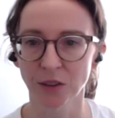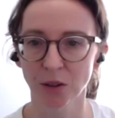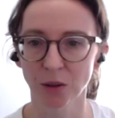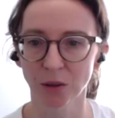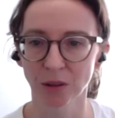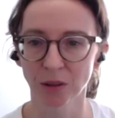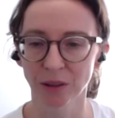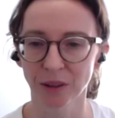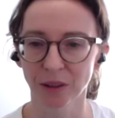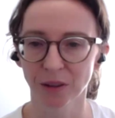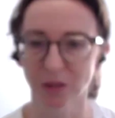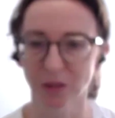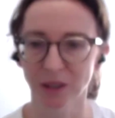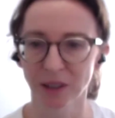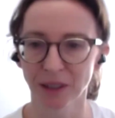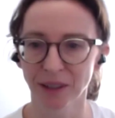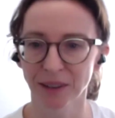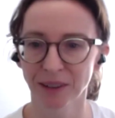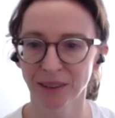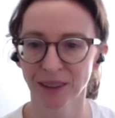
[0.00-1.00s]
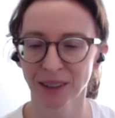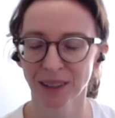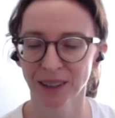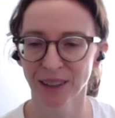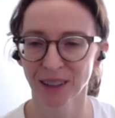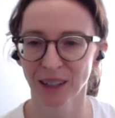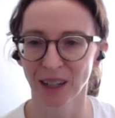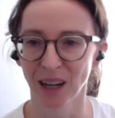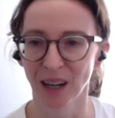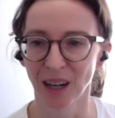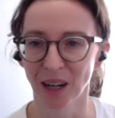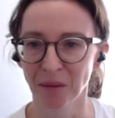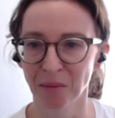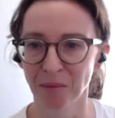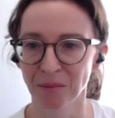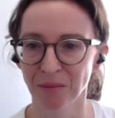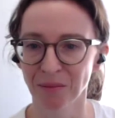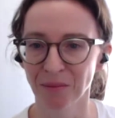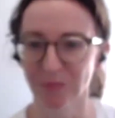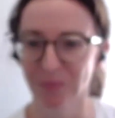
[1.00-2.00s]
I totally agree.
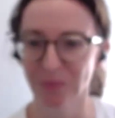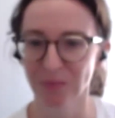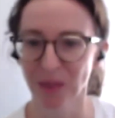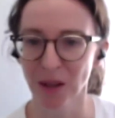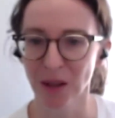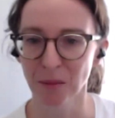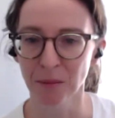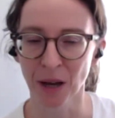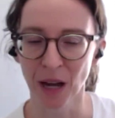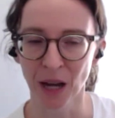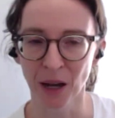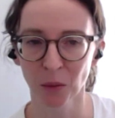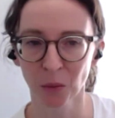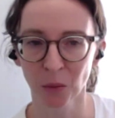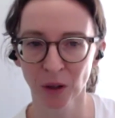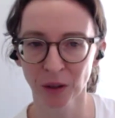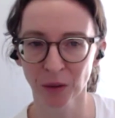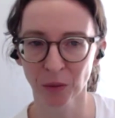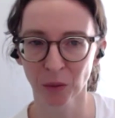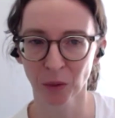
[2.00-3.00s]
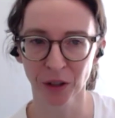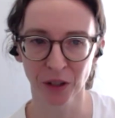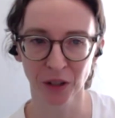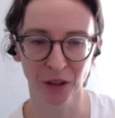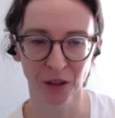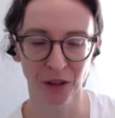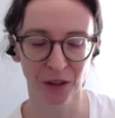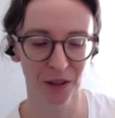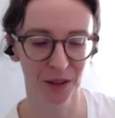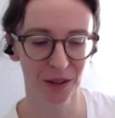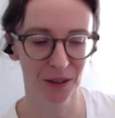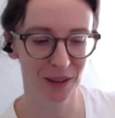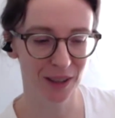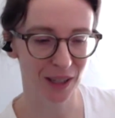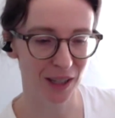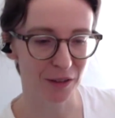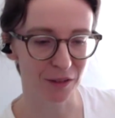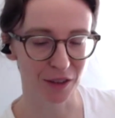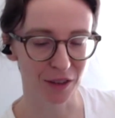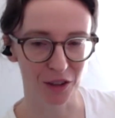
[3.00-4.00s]
What are your
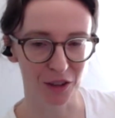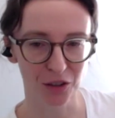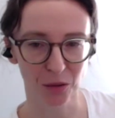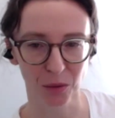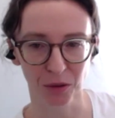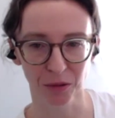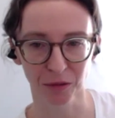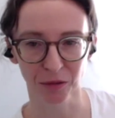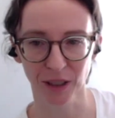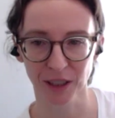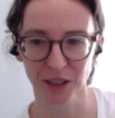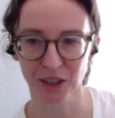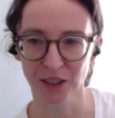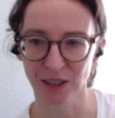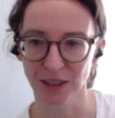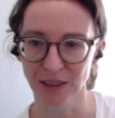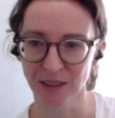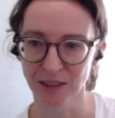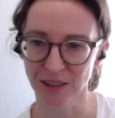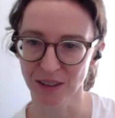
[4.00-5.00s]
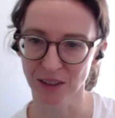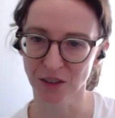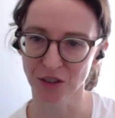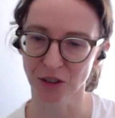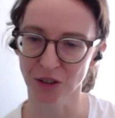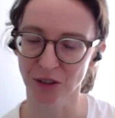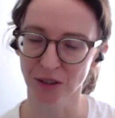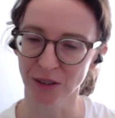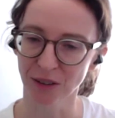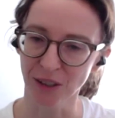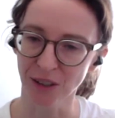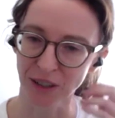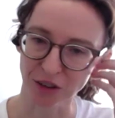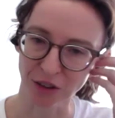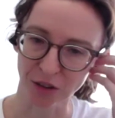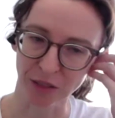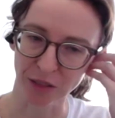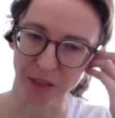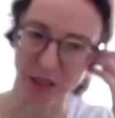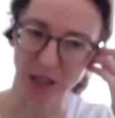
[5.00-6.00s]
kind of initial reflections, and as you're
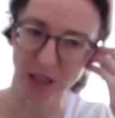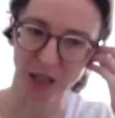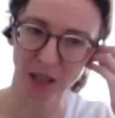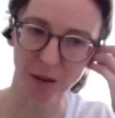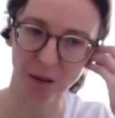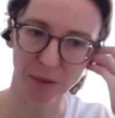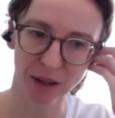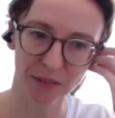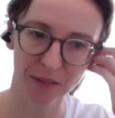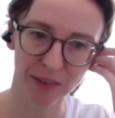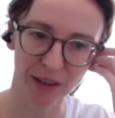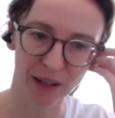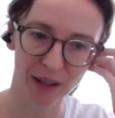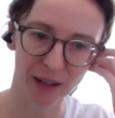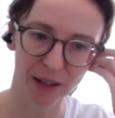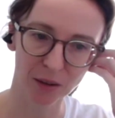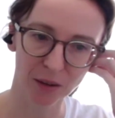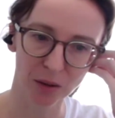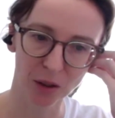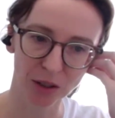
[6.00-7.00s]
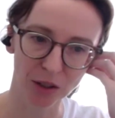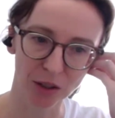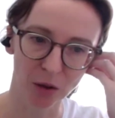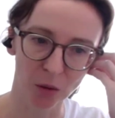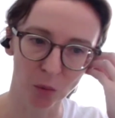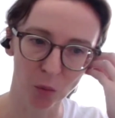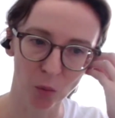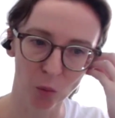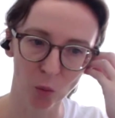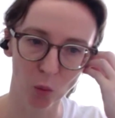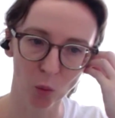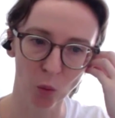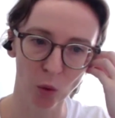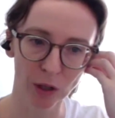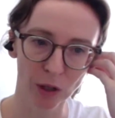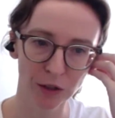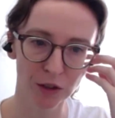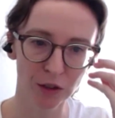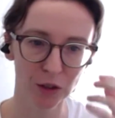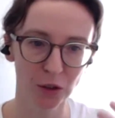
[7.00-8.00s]
thinking about that, you know,
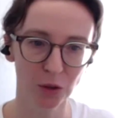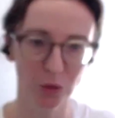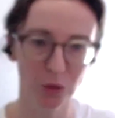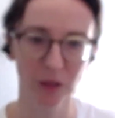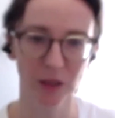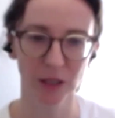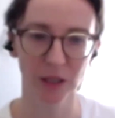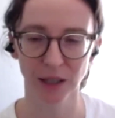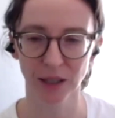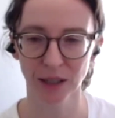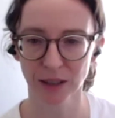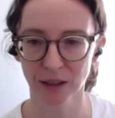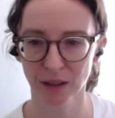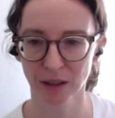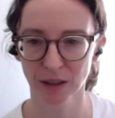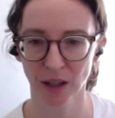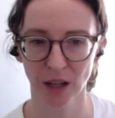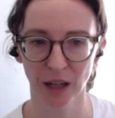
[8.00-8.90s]
what do you think